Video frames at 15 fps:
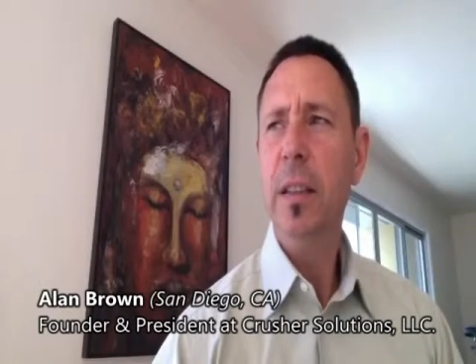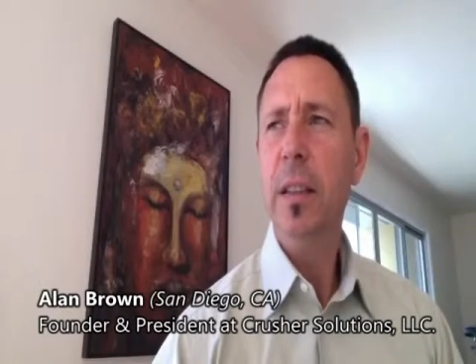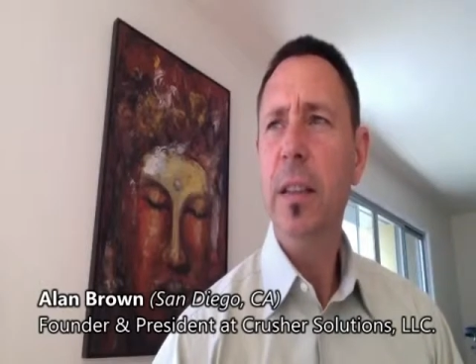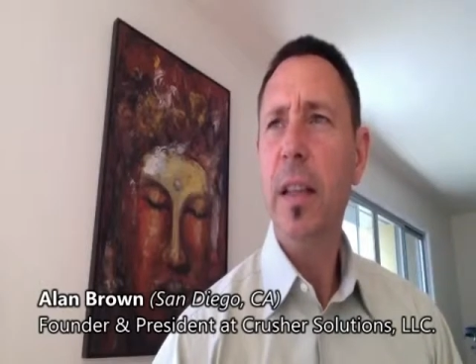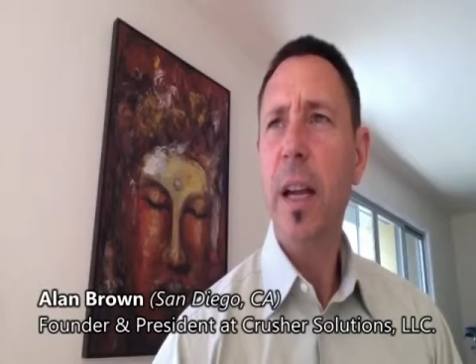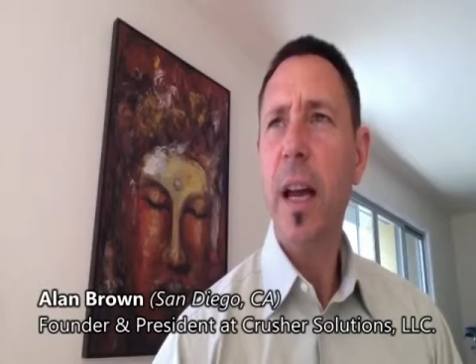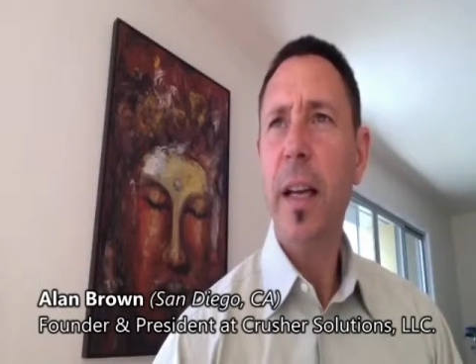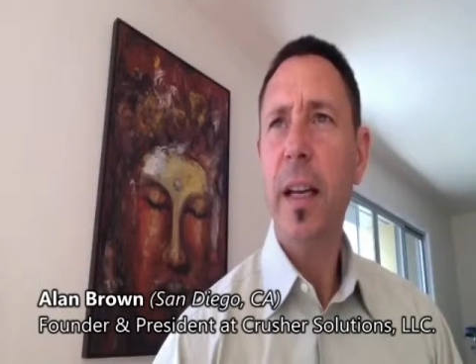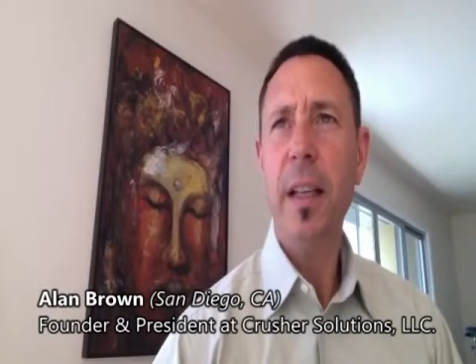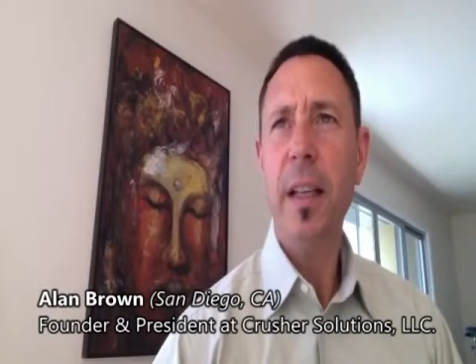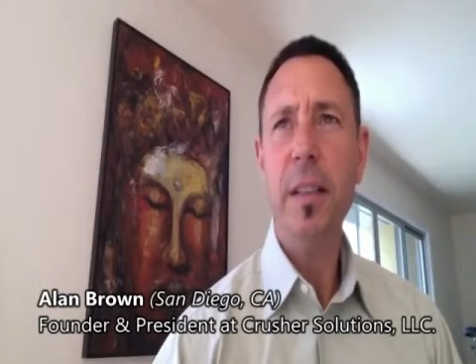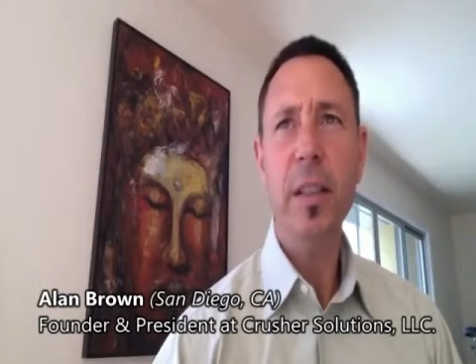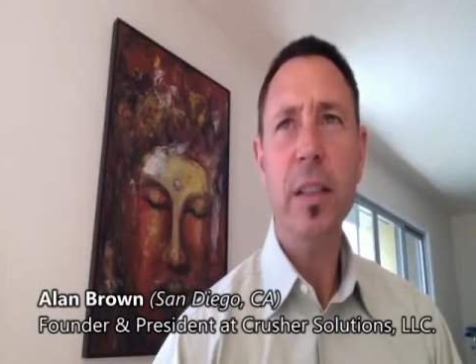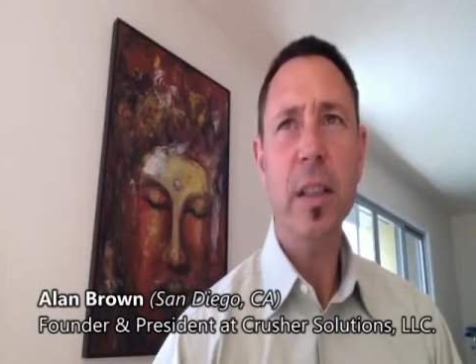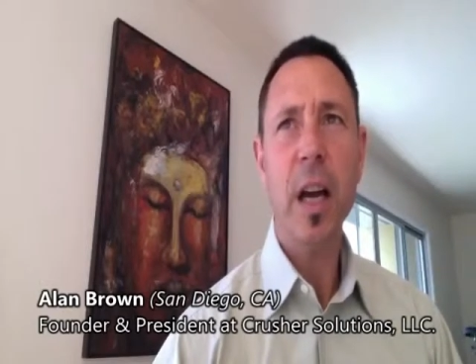just, I
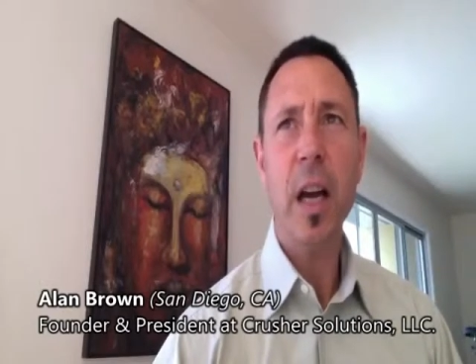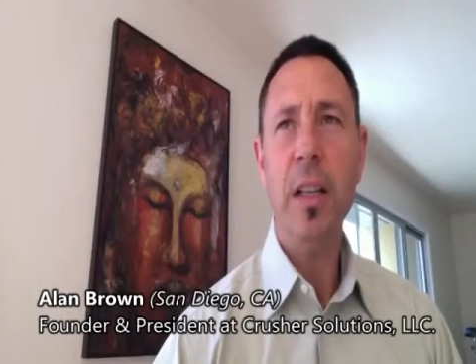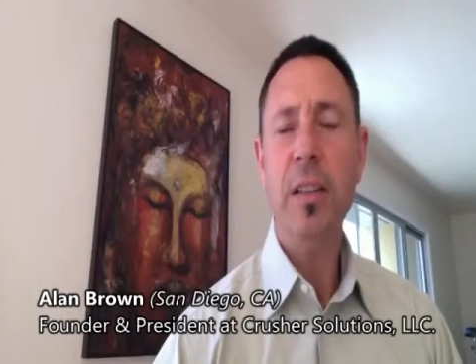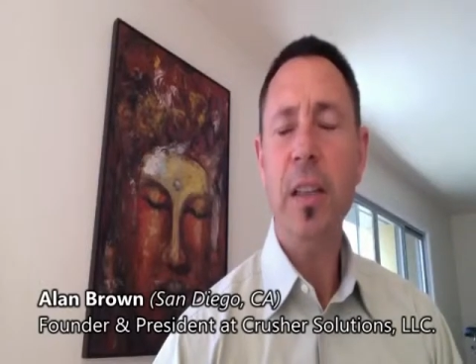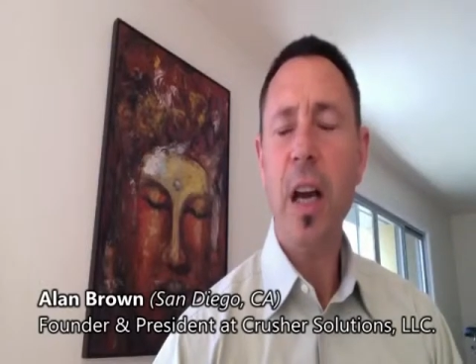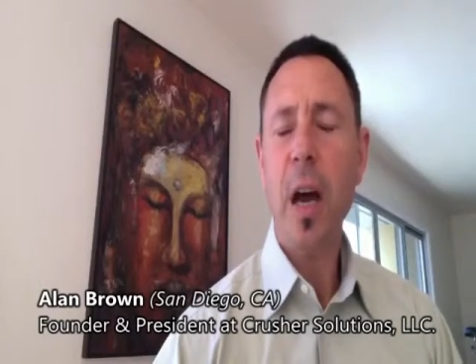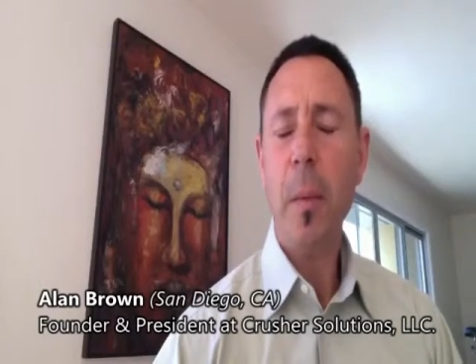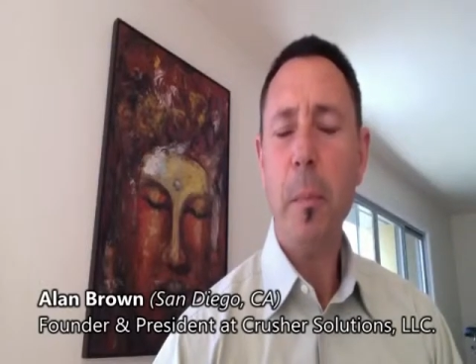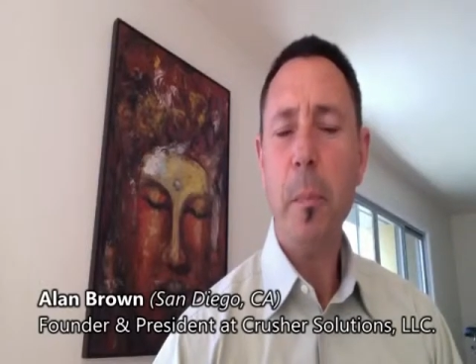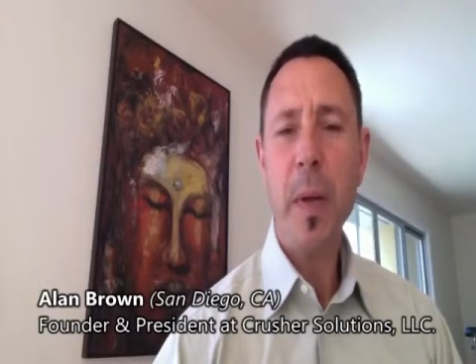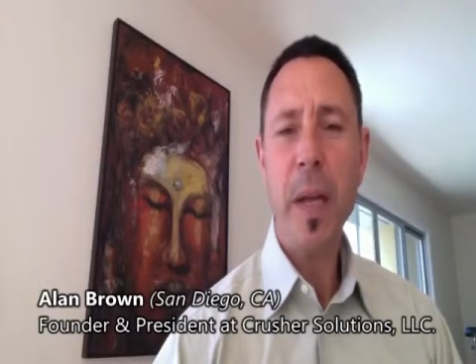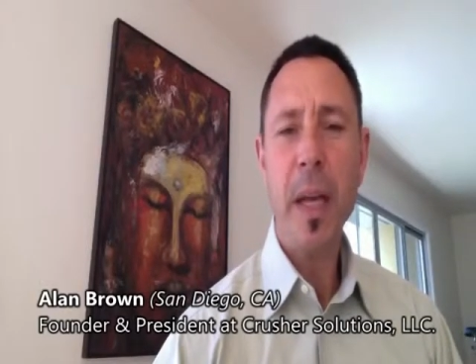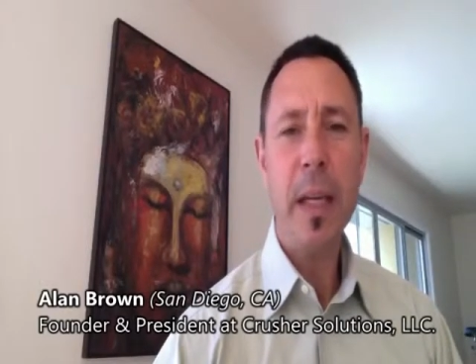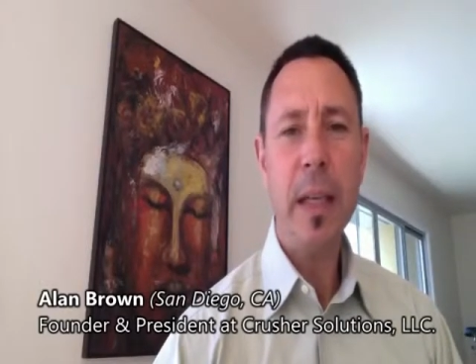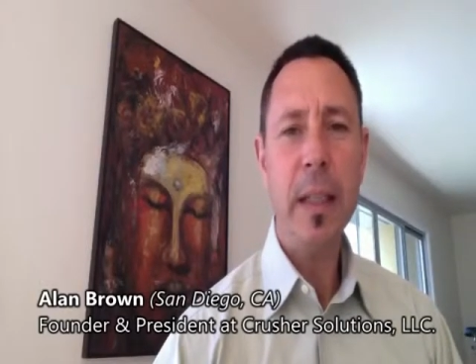guess it's
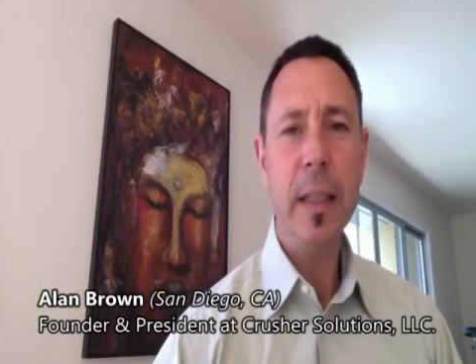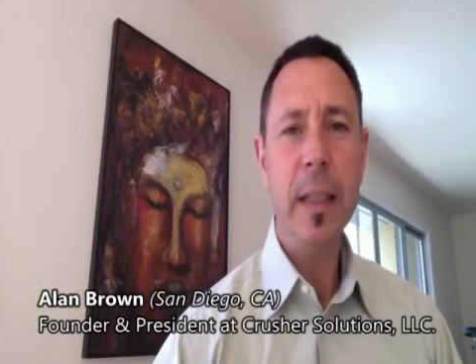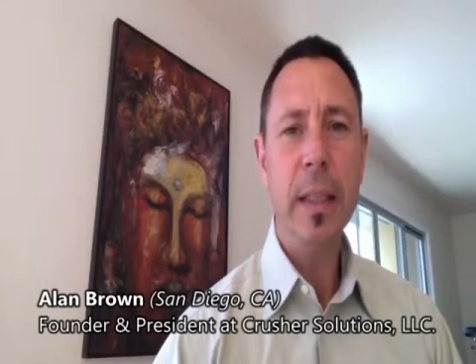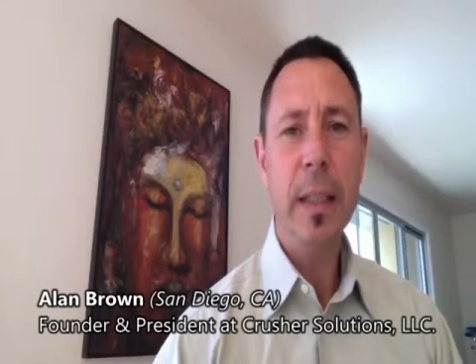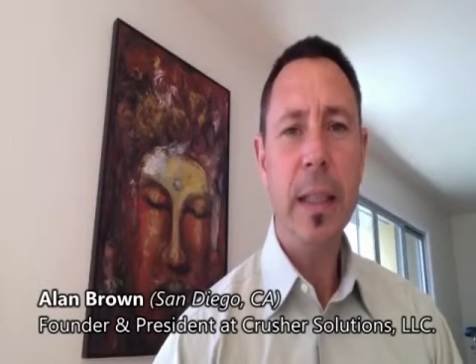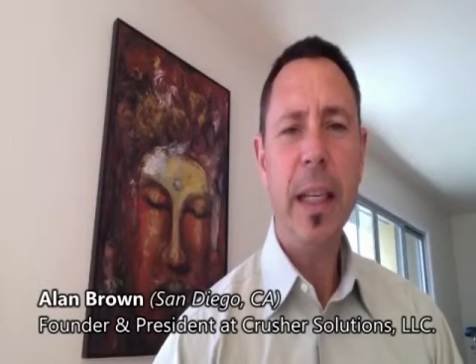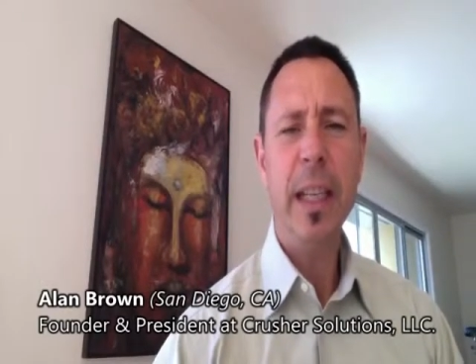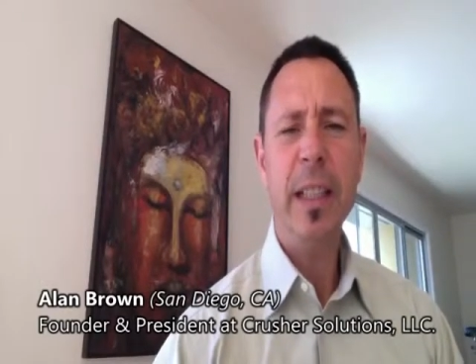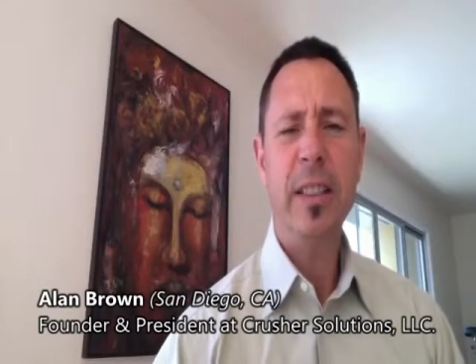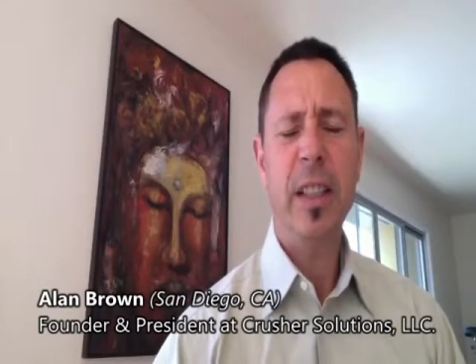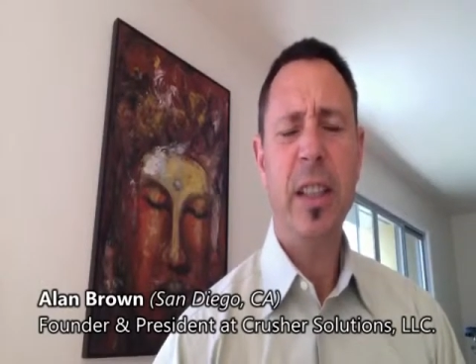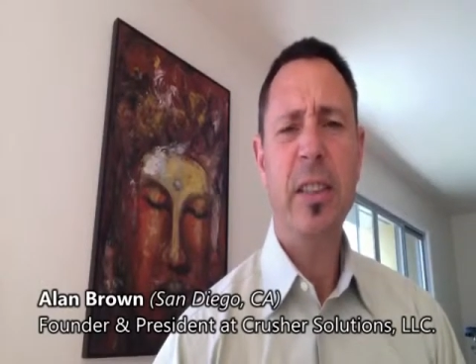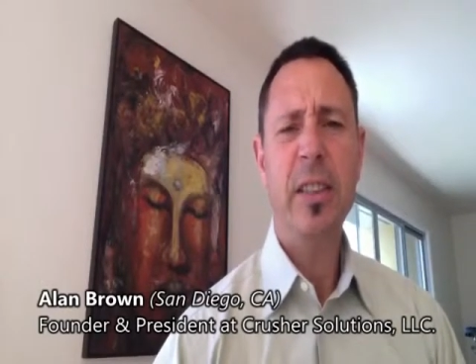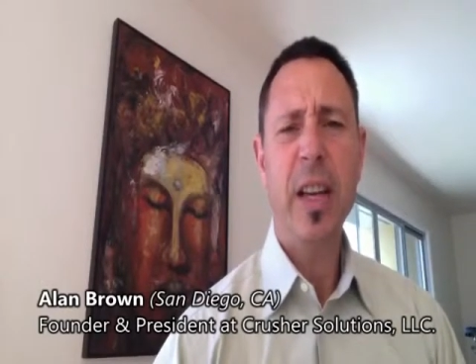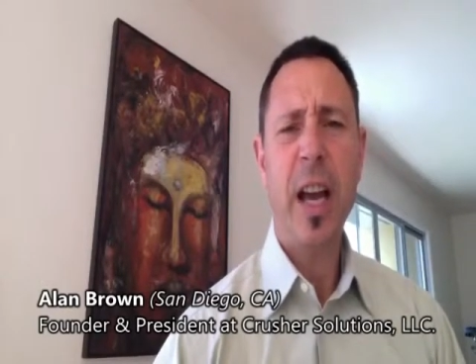upbeat,
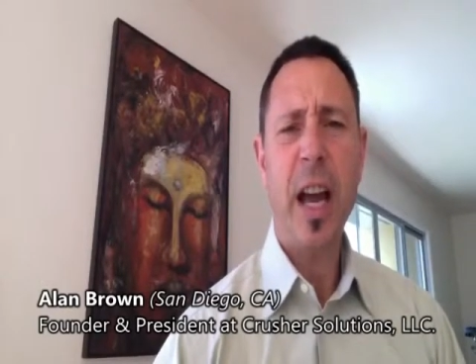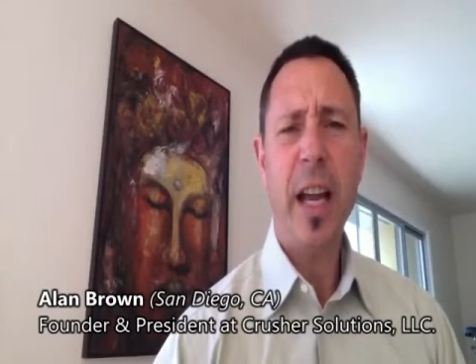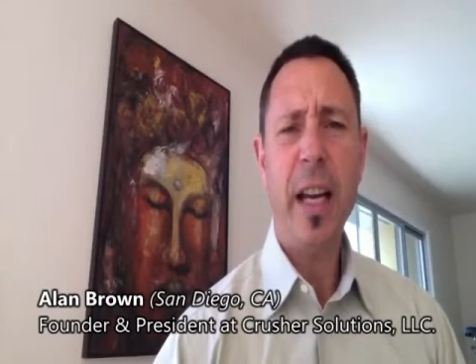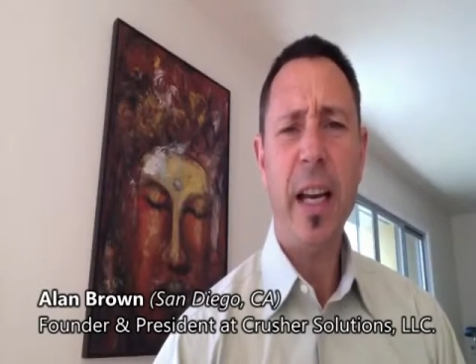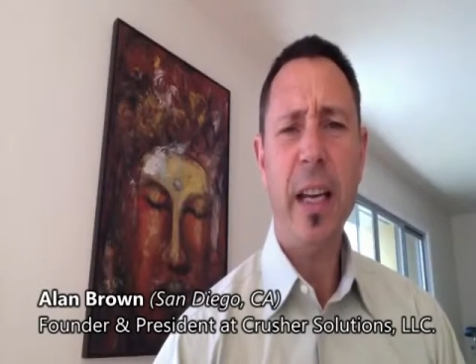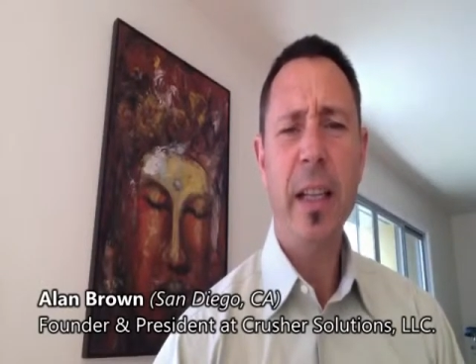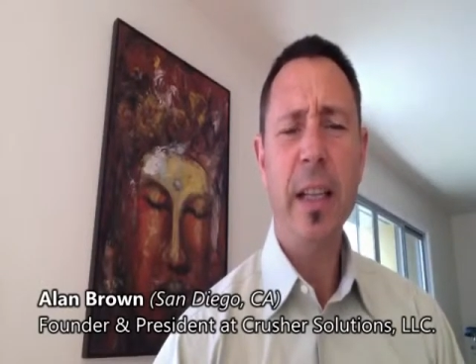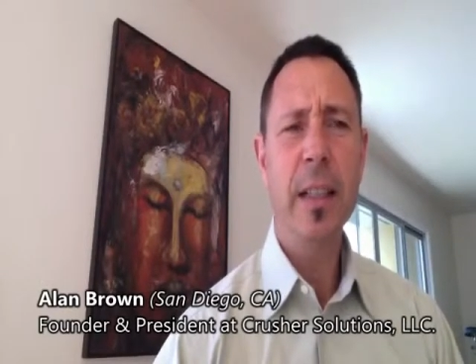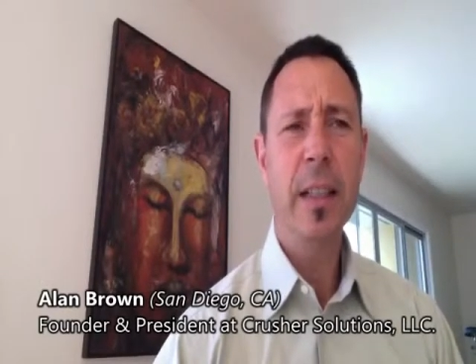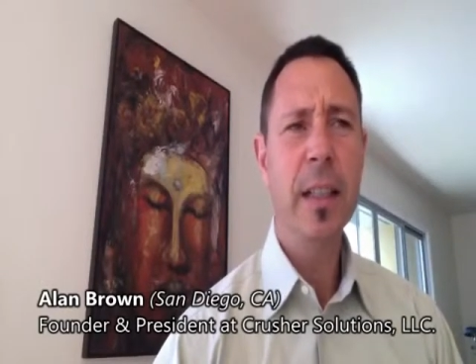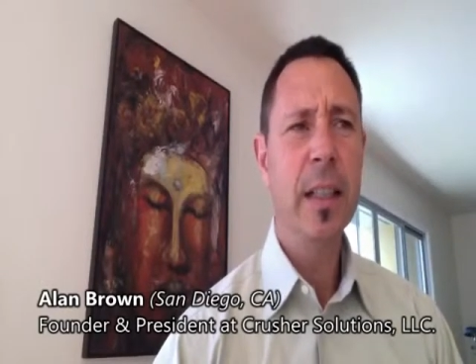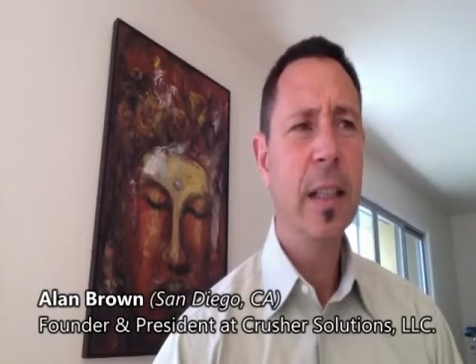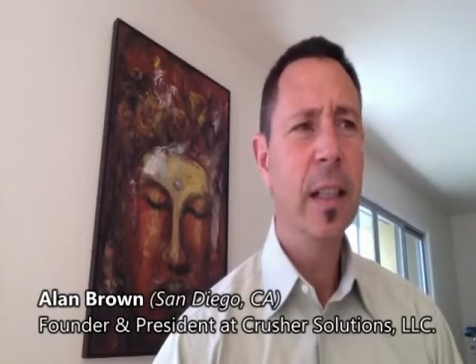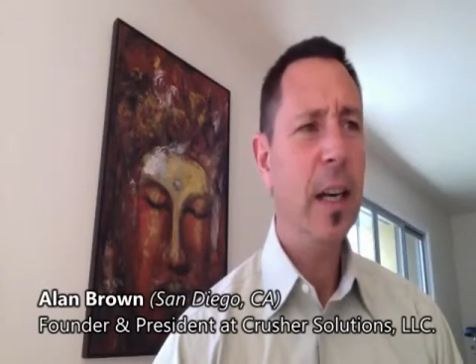it's excited.